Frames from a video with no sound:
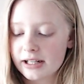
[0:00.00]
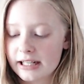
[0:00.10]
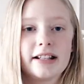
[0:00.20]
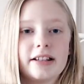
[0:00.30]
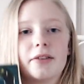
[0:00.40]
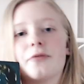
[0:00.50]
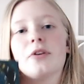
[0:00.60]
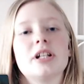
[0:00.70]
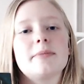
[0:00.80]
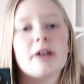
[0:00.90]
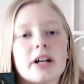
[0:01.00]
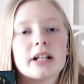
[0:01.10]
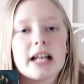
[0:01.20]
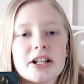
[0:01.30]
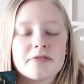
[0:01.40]
The first book, A
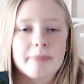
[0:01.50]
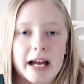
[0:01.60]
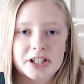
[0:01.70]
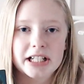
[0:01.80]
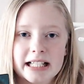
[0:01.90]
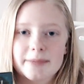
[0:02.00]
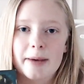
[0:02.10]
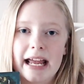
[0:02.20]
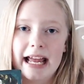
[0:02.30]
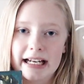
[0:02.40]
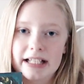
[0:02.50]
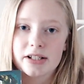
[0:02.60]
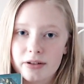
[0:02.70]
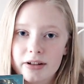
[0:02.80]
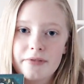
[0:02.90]
Touch of Magic, is by Annie
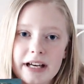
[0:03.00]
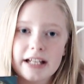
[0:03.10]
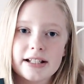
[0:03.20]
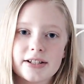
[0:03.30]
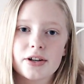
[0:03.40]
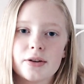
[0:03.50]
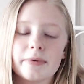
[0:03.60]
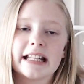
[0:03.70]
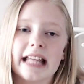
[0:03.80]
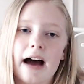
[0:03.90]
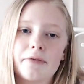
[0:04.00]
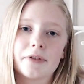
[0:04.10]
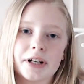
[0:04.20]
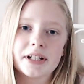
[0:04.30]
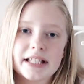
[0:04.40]
Sullivan, so you read that
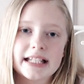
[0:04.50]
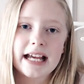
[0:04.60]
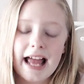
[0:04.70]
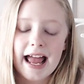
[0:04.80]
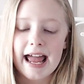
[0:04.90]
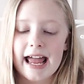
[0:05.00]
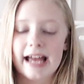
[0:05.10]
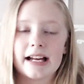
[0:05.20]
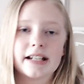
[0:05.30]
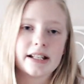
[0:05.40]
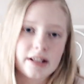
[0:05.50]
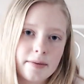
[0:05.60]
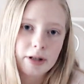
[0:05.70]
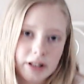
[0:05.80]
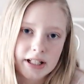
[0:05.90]
first, and the book
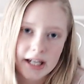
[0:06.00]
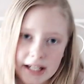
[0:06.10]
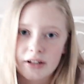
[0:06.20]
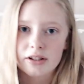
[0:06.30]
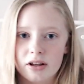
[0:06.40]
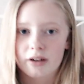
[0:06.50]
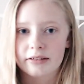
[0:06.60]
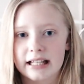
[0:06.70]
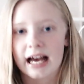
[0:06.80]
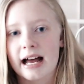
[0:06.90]
study goes along with that.